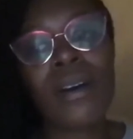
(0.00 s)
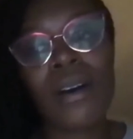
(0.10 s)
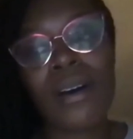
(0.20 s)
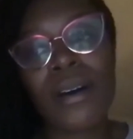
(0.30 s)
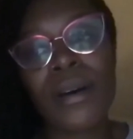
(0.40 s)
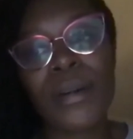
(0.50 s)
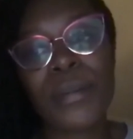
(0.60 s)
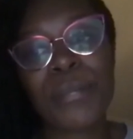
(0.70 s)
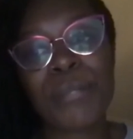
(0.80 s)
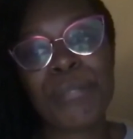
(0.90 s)

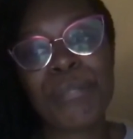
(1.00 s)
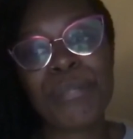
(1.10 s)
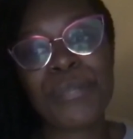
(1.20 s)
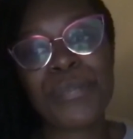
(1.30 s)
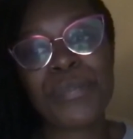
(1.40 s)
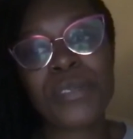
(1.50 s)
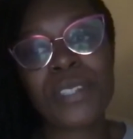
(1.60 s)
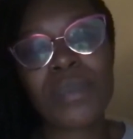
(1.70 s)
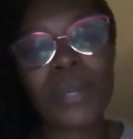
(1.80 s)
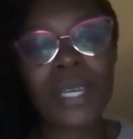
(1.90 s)

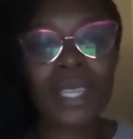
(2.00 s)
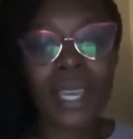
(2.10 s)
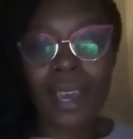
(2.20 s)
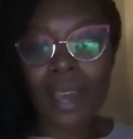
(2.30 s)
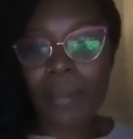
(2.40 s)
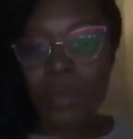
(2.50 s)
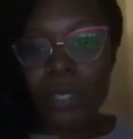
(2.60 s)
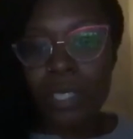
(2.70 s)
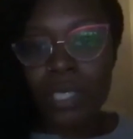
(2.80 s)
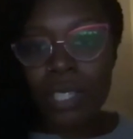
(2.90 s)
But yeah, I'm going
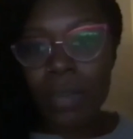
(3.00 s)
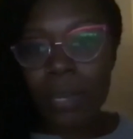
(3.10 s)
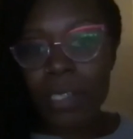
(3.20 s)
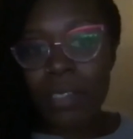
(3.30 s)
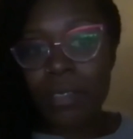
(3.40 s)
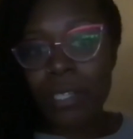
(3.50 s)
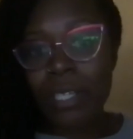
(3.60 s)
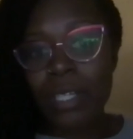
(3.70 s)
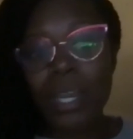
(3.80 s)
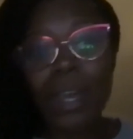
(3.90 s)
to share my
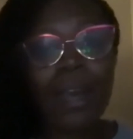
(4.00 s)
screen.